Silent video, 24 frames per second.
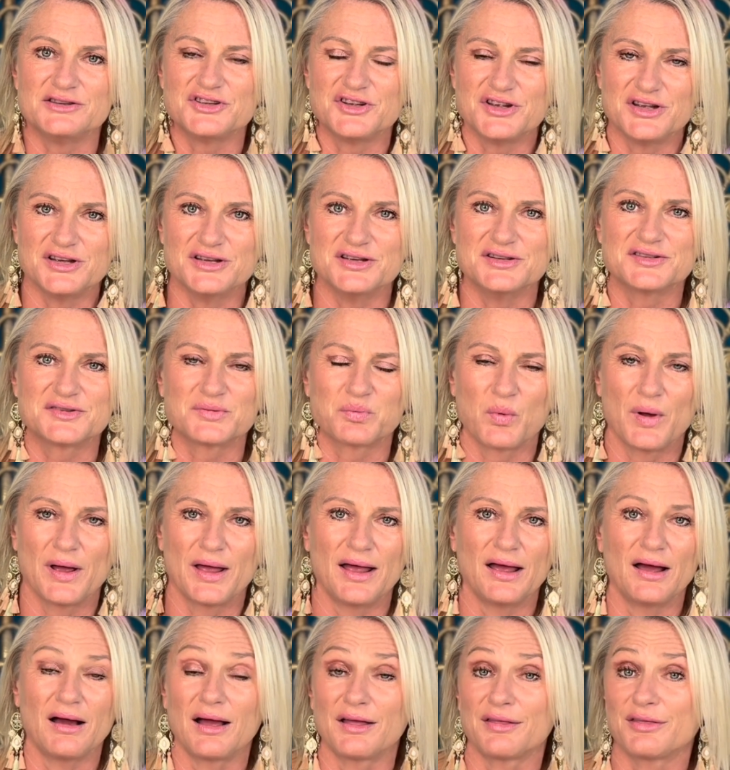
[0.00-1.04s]
years,
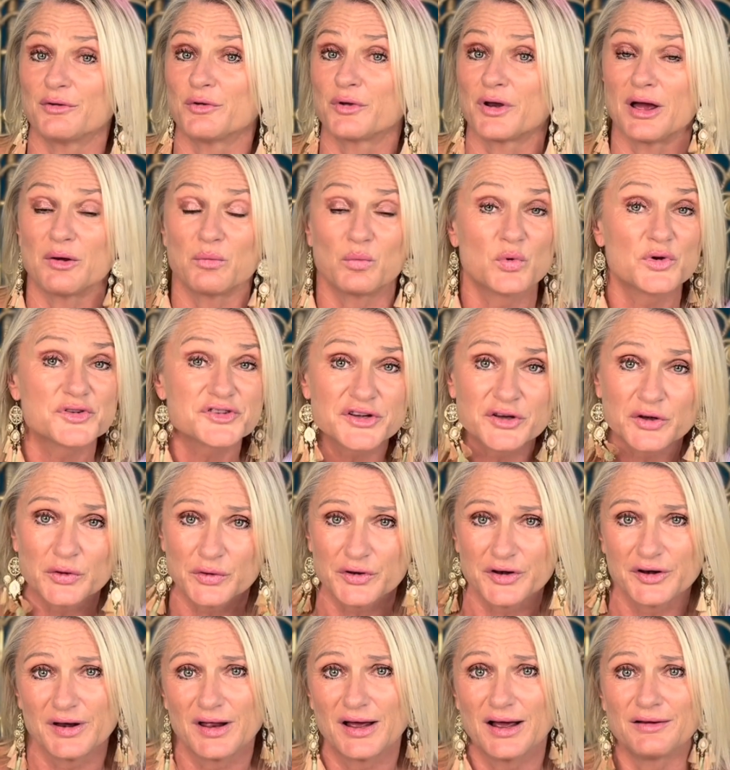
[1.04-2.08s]
where I thought I wasn't good
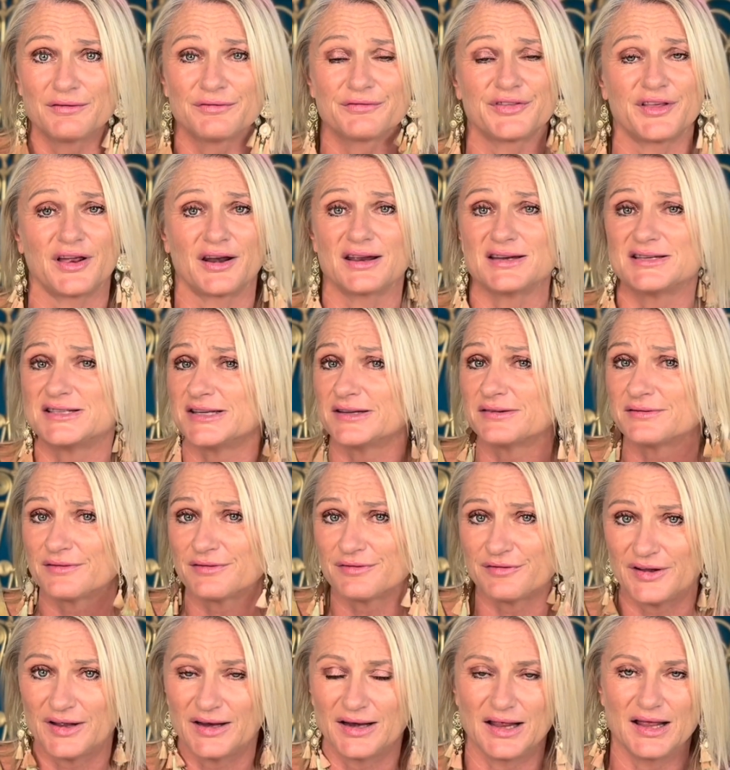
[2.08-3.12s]
enough, that I didn't
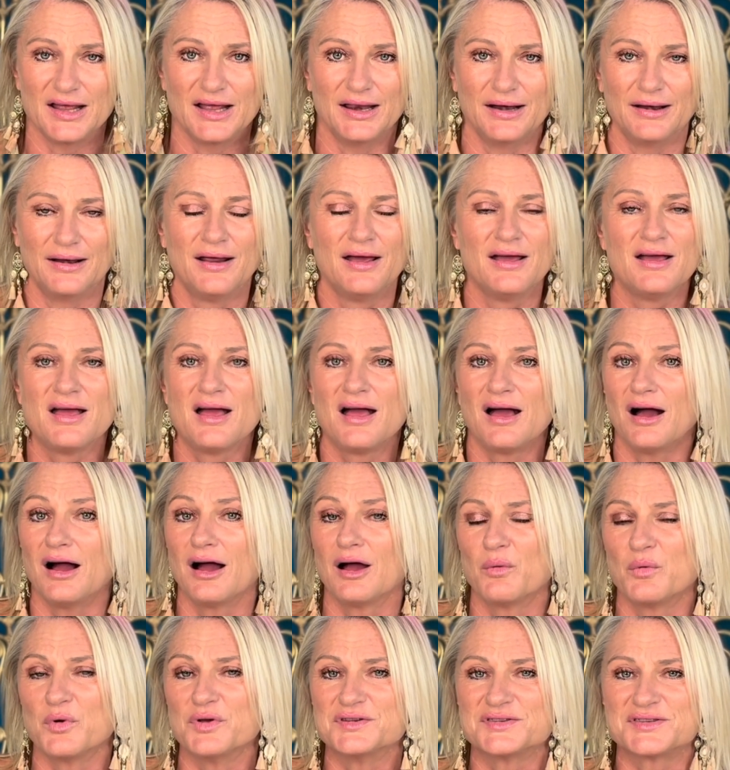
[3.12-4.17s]
fit in, I
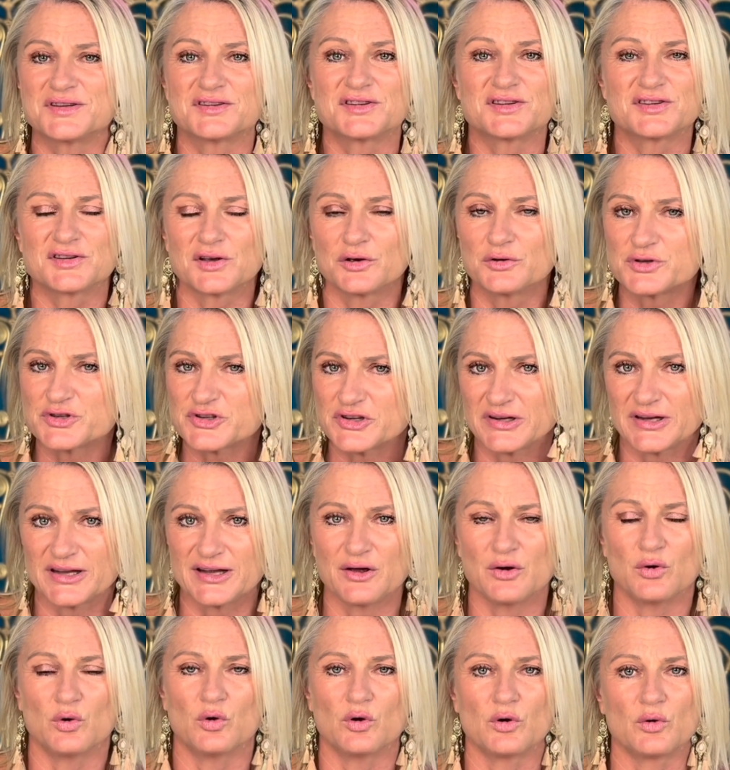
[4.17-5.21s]
was socially
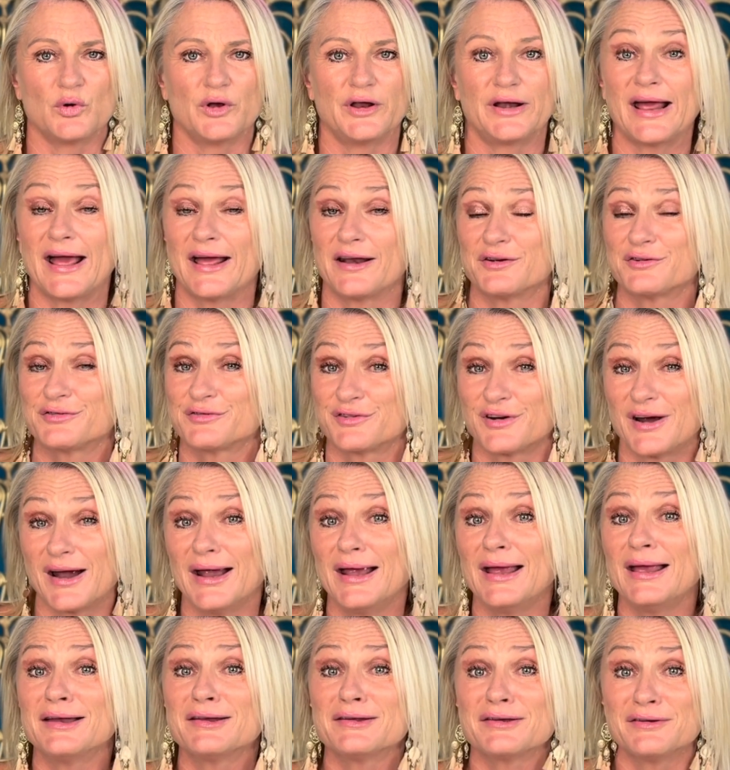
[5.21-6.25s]
awkward and
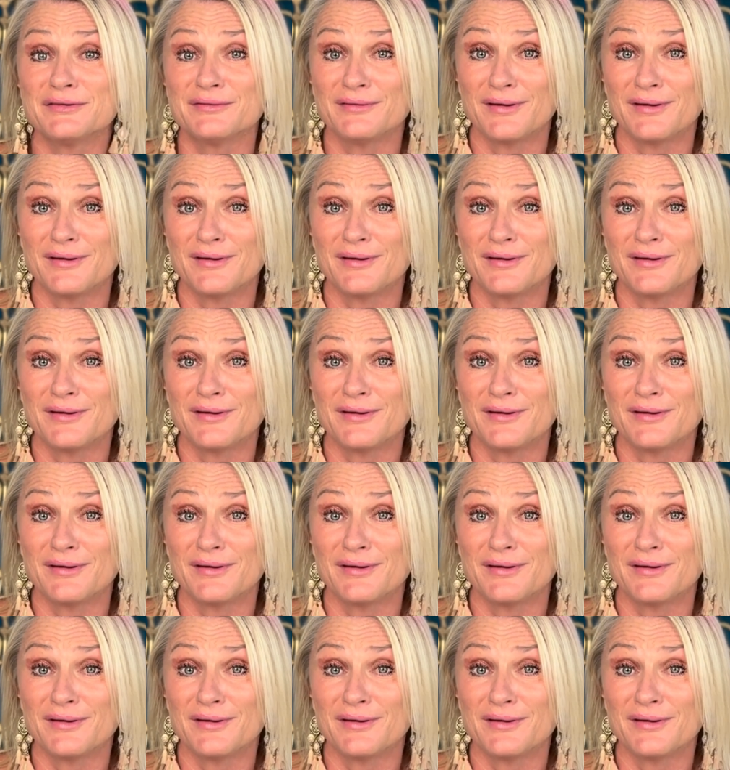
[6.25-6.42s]
afraid of